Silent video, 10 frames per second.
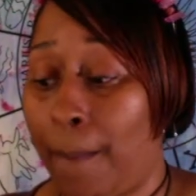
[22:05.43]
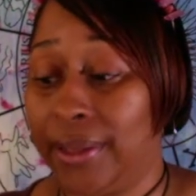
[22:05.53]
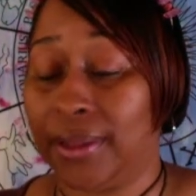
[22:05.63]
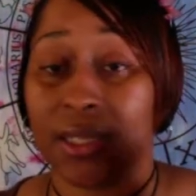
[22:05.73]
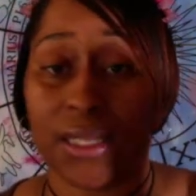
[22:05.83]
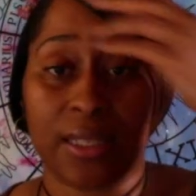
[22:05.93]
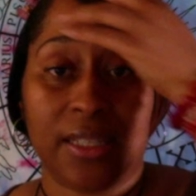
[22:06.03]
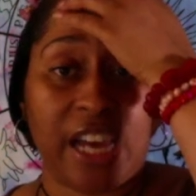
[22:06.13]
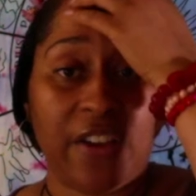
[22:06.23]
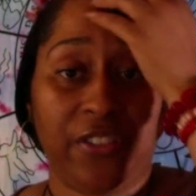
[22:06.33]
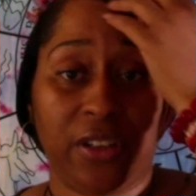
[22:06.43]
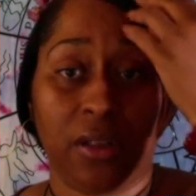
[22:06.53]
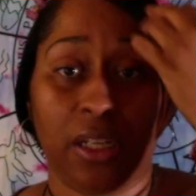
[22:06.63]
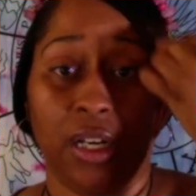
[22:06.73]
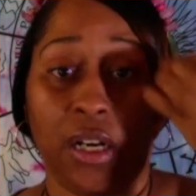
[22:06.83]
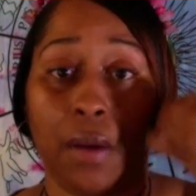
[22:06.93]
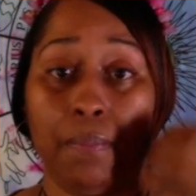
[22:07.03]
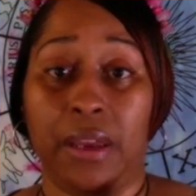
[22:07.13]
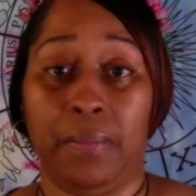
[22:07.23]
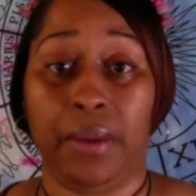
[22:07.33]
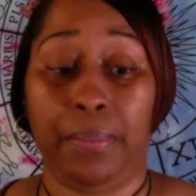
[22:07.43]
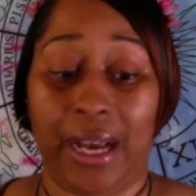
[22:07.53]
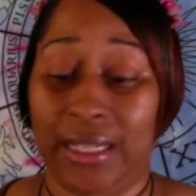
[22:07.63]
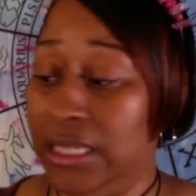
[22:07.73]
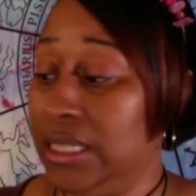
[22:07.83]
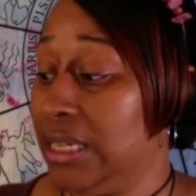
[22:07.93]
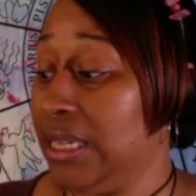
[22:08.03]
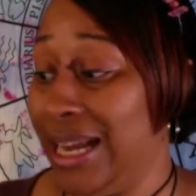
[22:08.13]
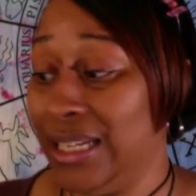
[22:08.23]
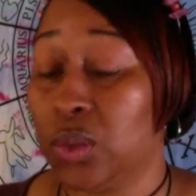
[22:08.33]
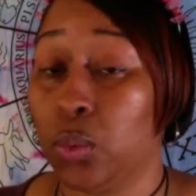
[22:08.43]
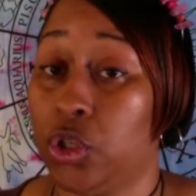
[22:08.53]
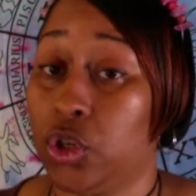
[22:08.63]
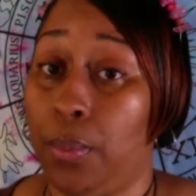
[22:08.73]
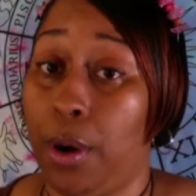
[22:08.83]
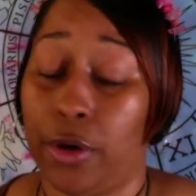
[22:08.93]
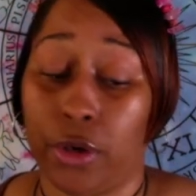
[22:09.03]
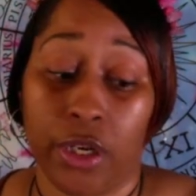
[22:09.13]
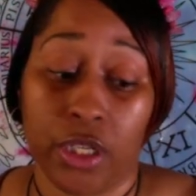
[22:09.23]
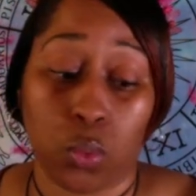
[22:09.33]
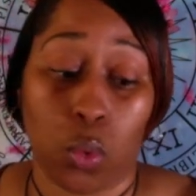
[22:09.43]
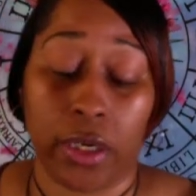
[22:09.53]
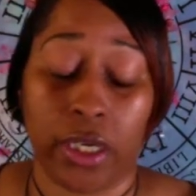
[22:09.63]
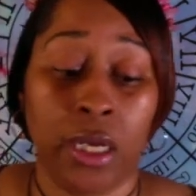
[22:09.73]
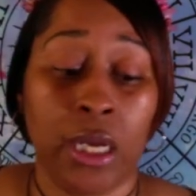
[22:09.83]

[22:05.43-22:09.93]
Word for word: but this is definitely a commitment, Pisces, and that is what your partner is wanting.